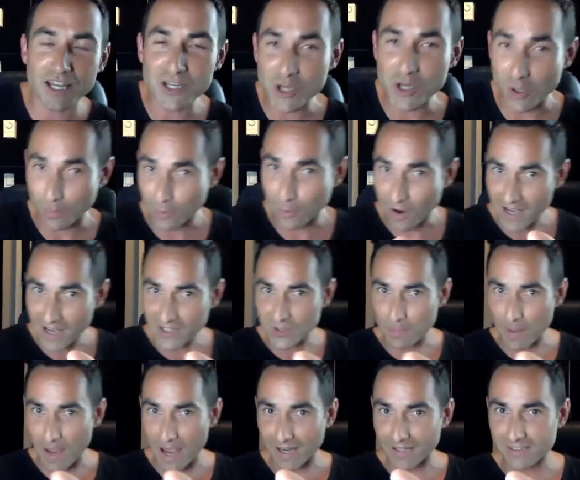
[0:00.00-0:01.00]
to your
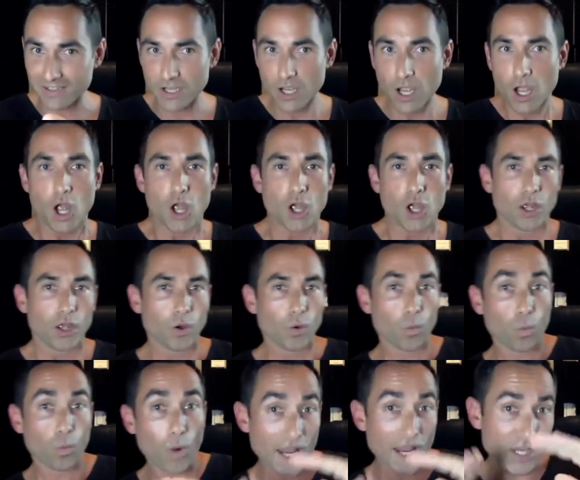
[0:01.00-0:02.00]
prospects,
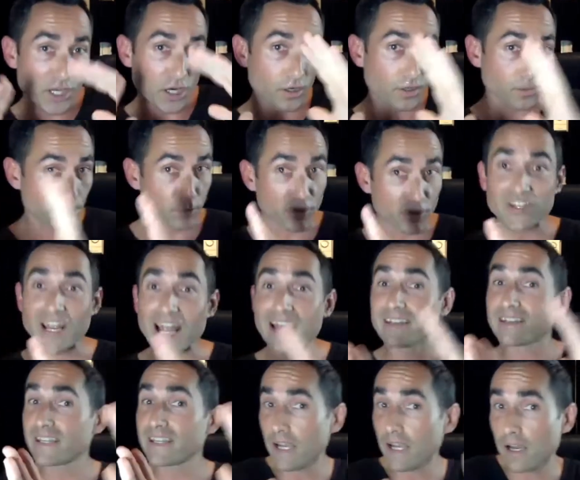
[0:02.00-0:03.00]
when you're
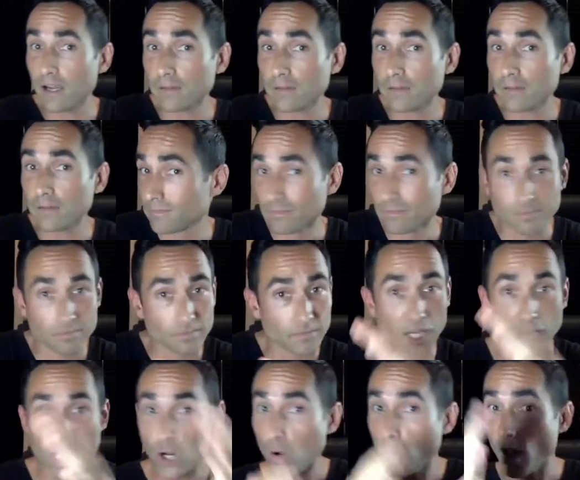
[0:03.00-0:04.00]
presenting, you
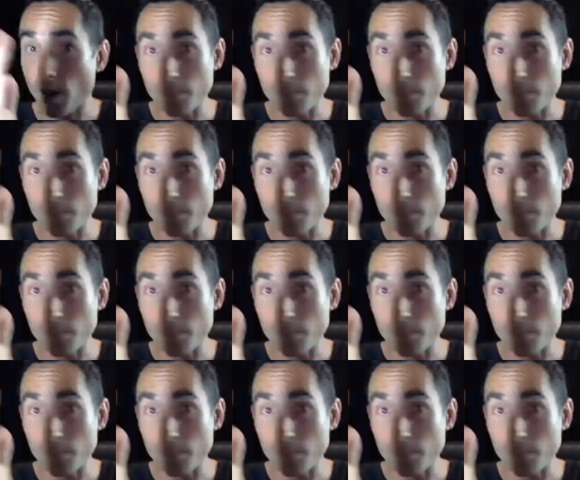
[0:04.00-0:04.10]
know, a